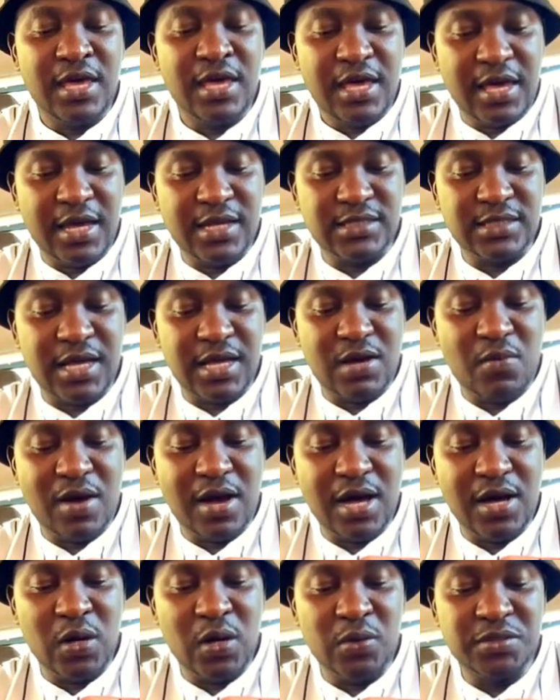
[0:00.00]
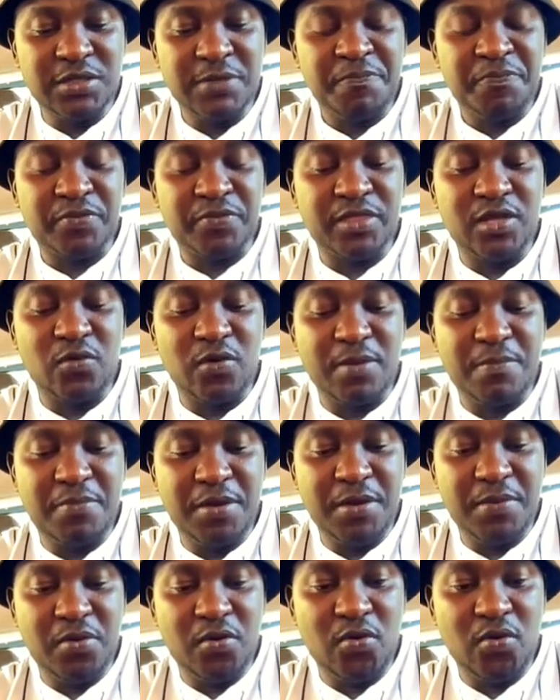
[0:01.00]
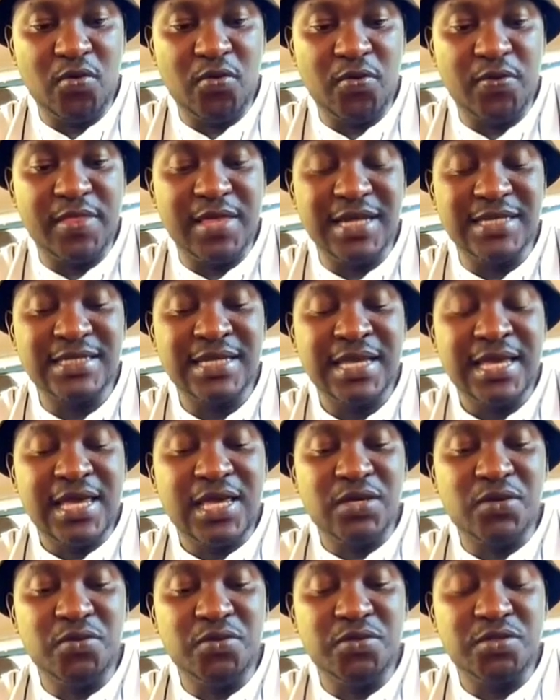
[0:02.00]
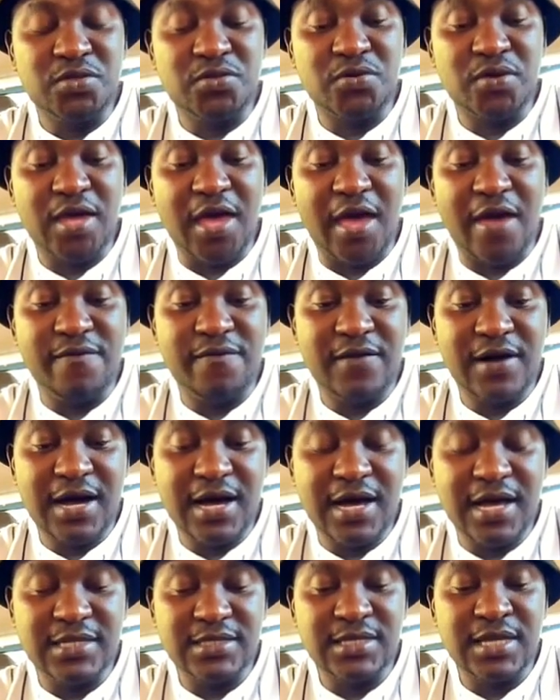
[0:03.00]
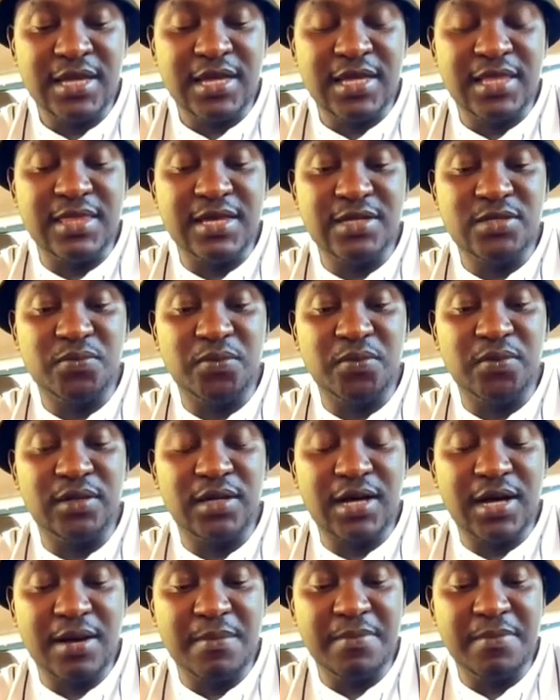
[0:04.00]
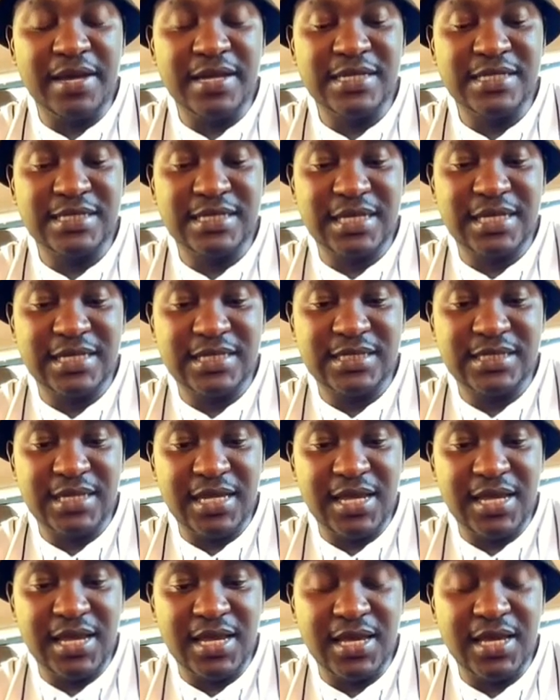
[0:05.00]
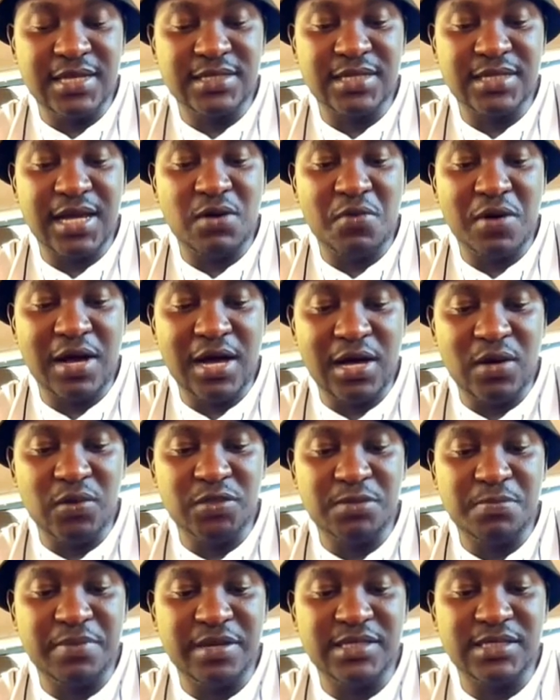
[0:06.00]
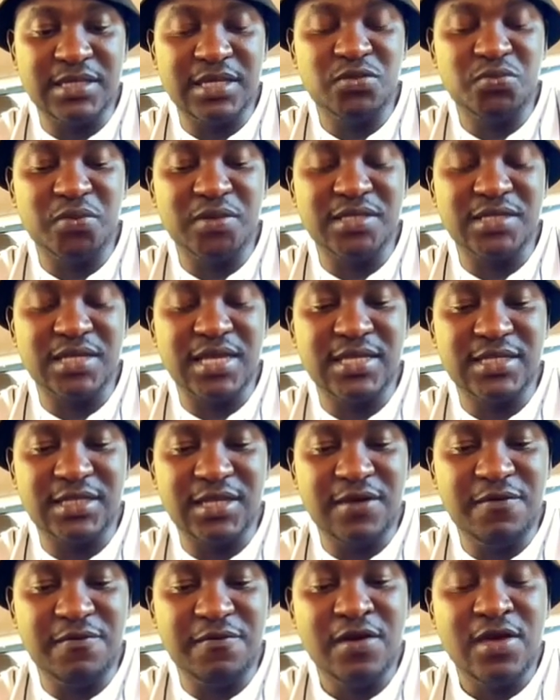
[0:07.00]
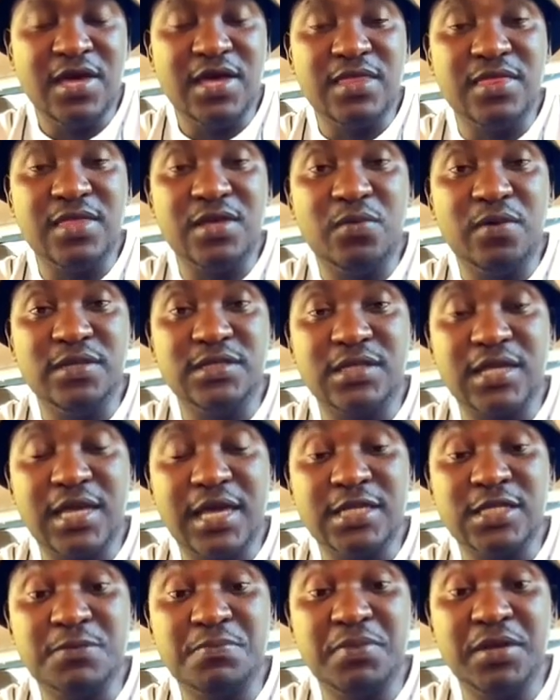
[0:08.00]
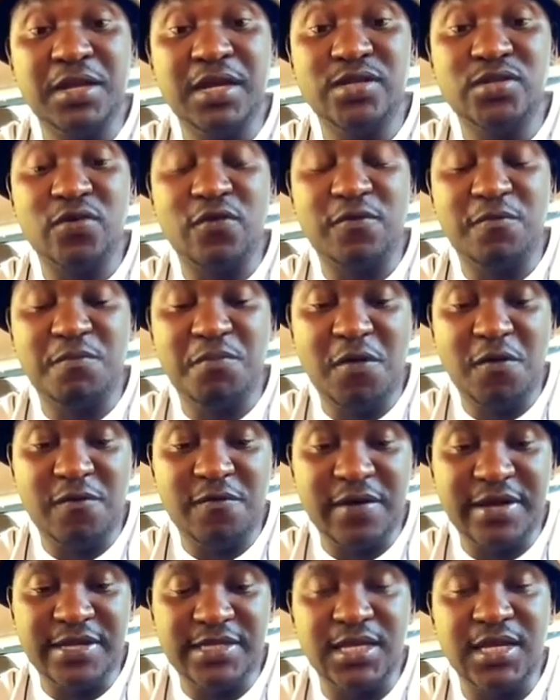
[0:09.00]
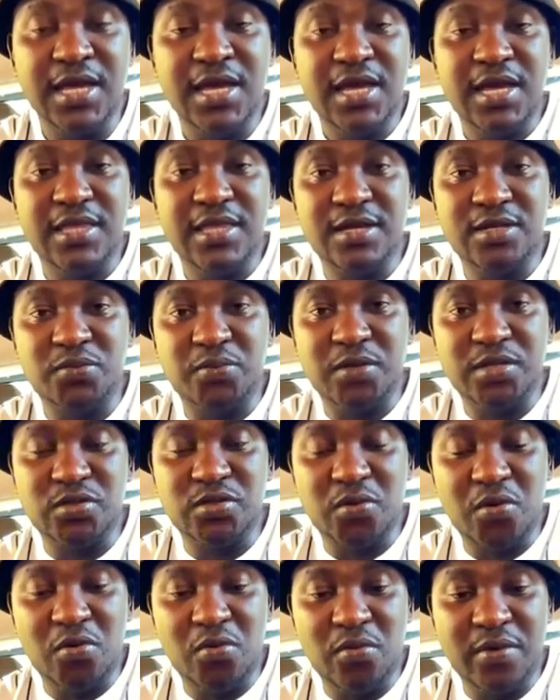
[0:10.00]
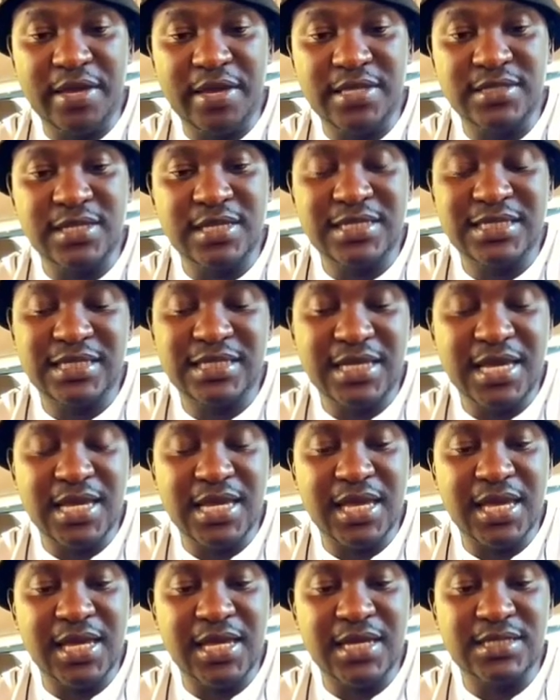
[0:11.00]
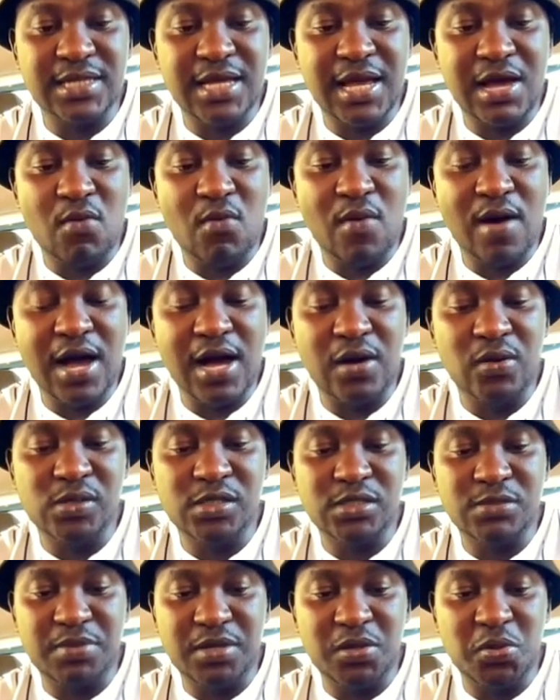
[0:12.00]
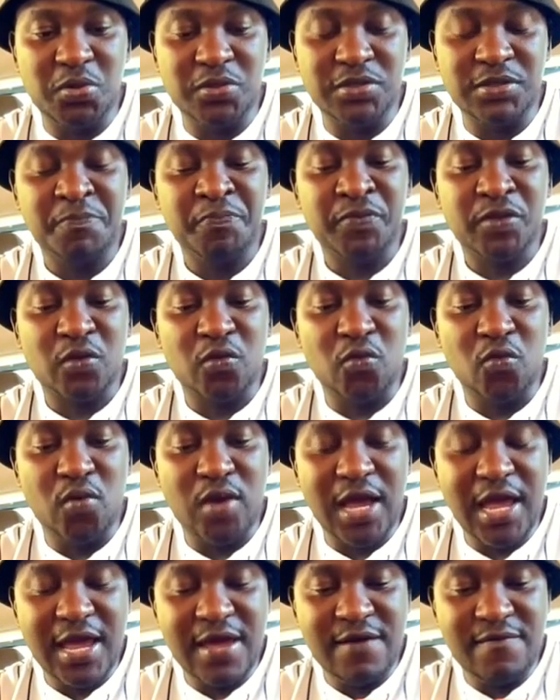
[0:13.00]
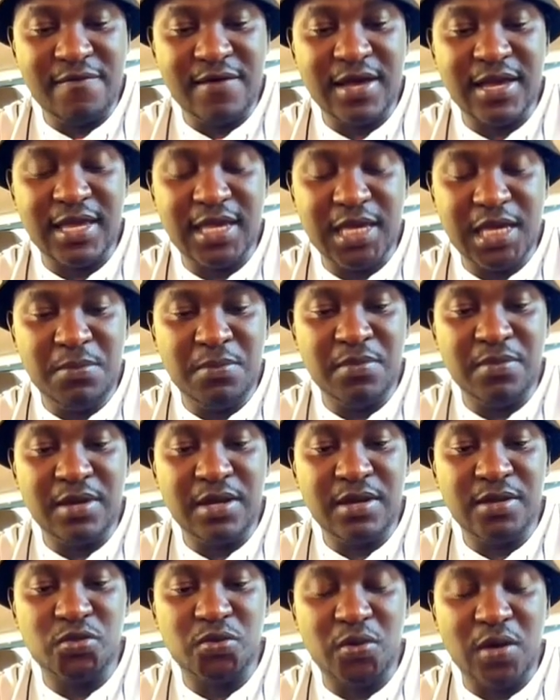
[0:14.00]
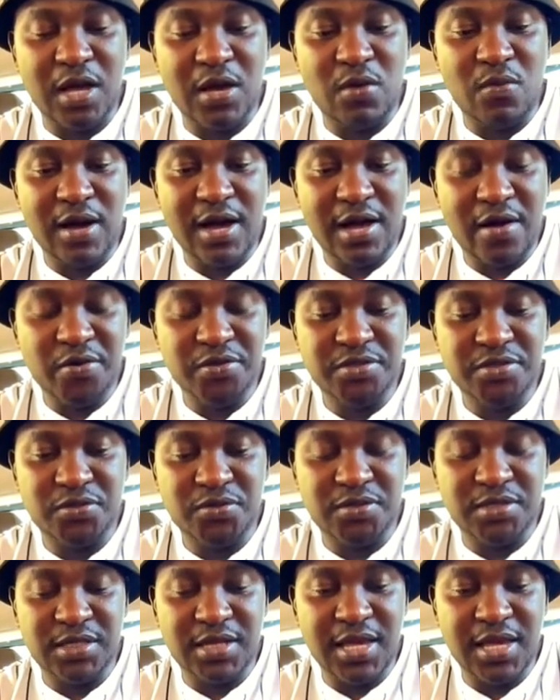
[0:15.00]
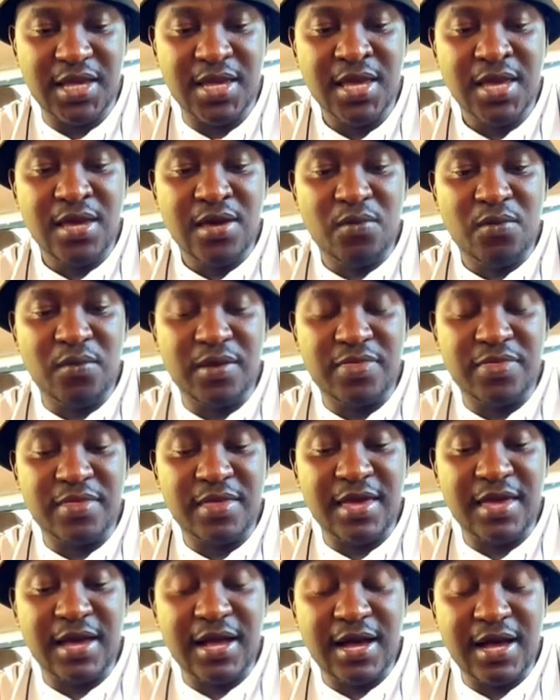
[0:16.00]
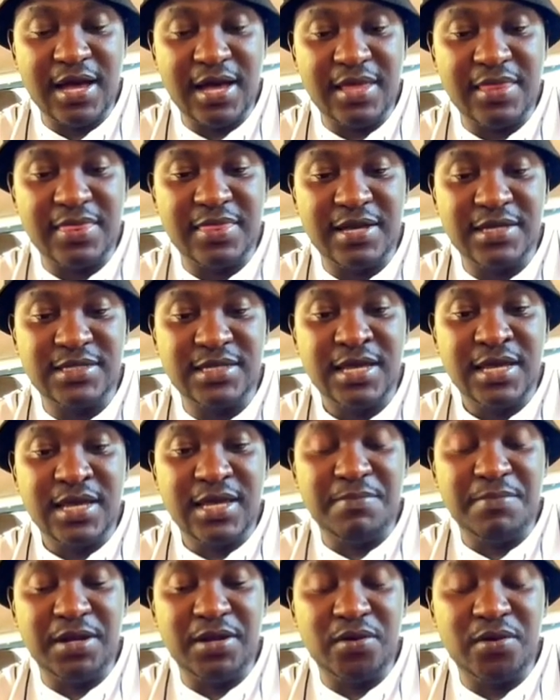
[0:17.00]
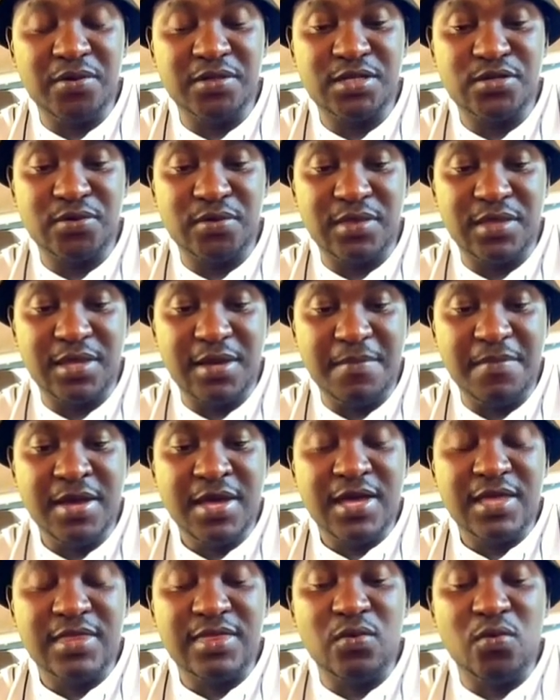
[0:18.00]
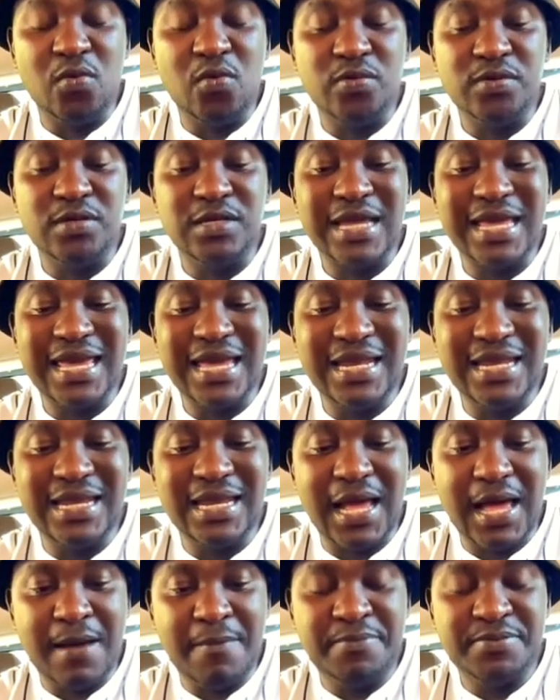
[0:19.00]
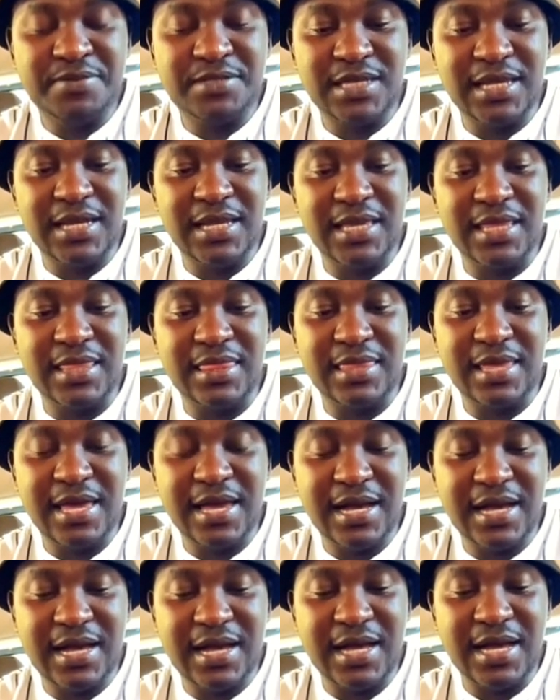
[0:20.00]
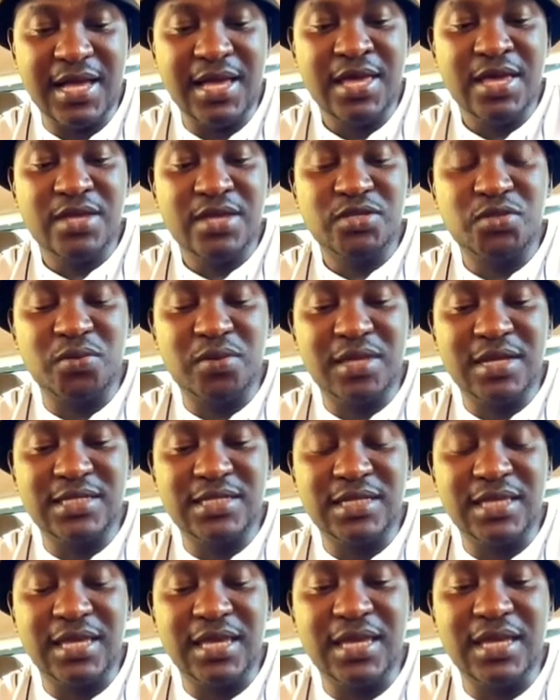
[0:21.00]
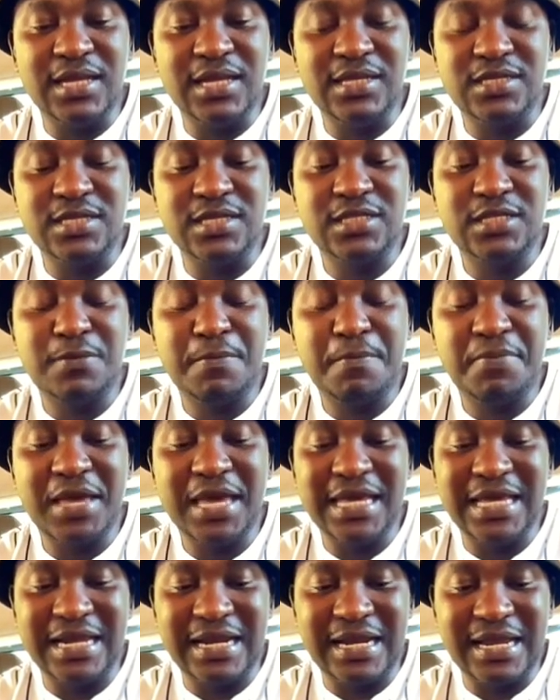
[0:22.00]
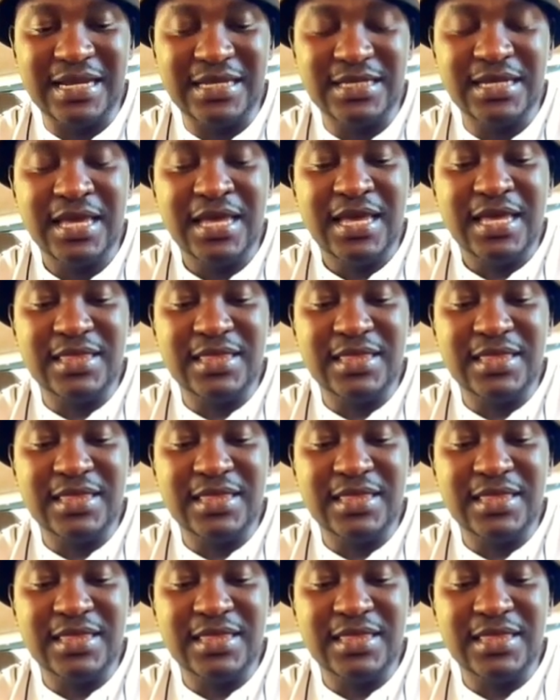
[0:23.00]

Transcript: At our house, there were people that used to have cars that will come and start staying at our house, but it was as if there was a spirit of poverty that was always staying at our house, because whoever came to our house to stay with a car that belonged to them, they would end up selling their car so that they can just pay rent.